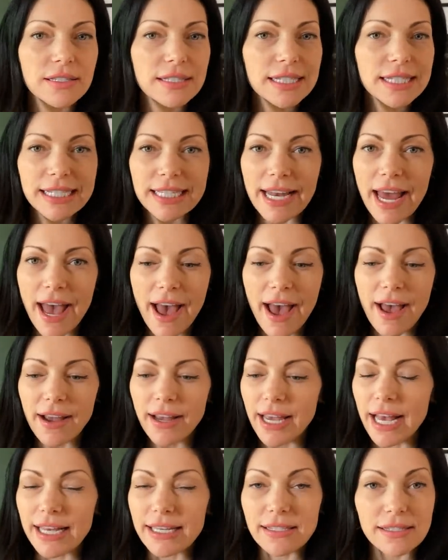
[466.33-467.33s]

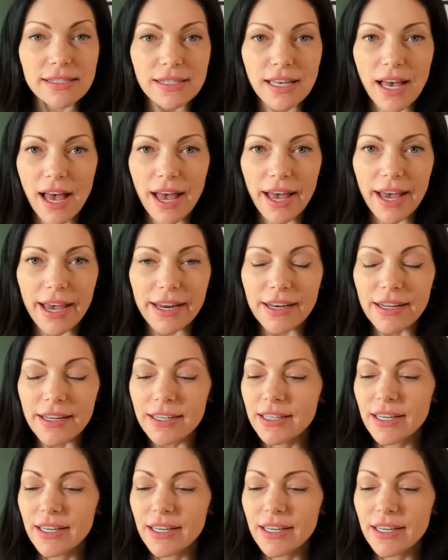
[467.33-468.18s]
snack, as a side.